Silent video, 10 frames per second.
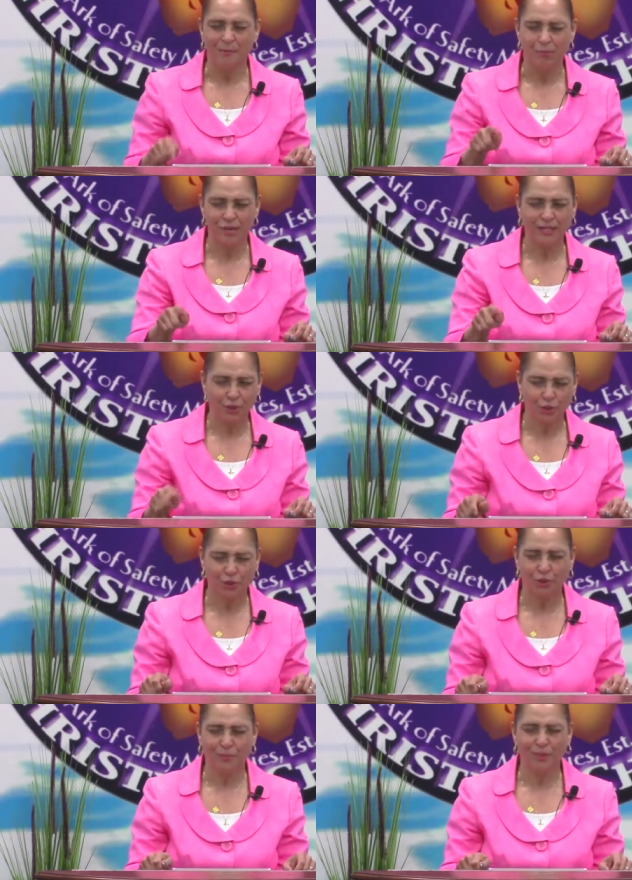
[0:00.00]
preach
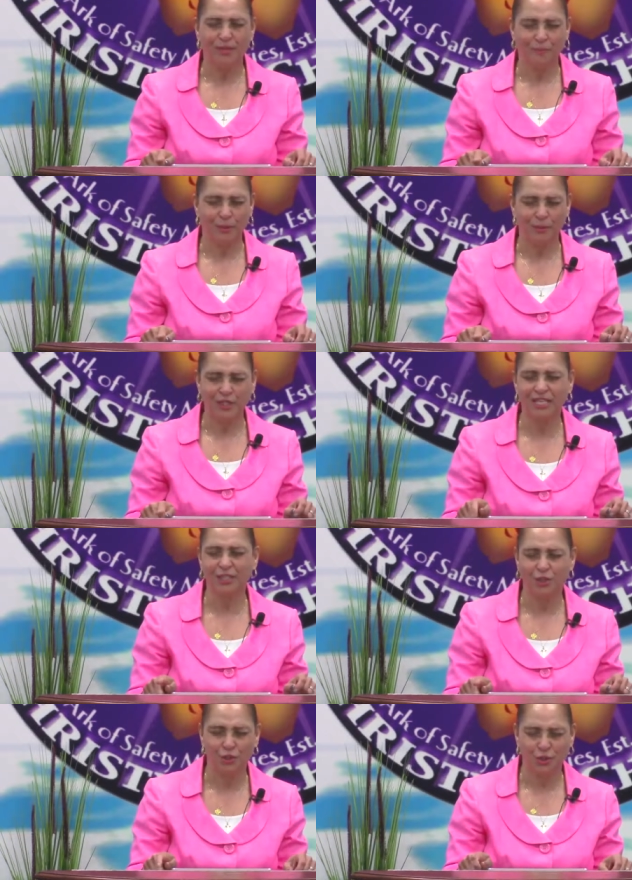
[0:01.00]
to your people,
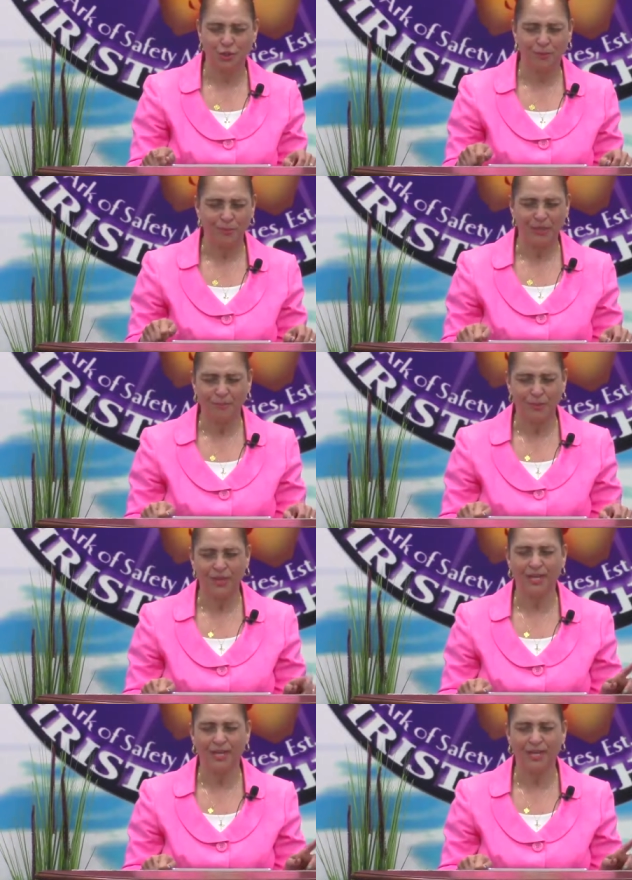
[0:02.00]
teach to your people,